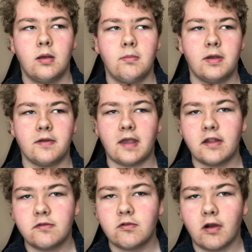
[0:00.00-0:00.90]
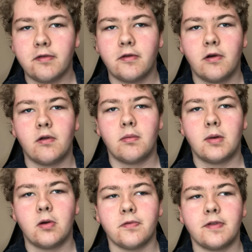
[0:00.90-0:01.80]
because I trusted her the
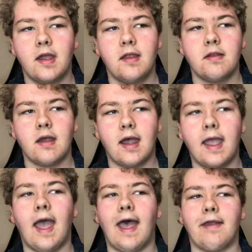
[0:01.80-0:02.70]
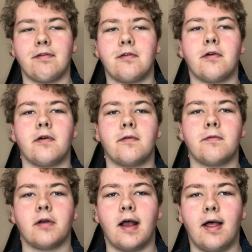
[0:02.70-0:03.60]
most and I asked her
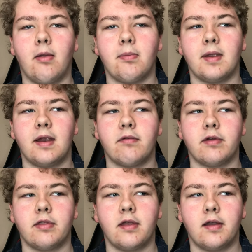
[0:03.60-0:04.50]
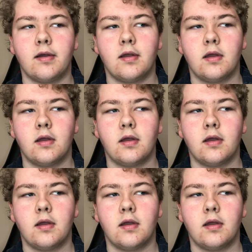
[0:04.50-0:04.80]
for help and everything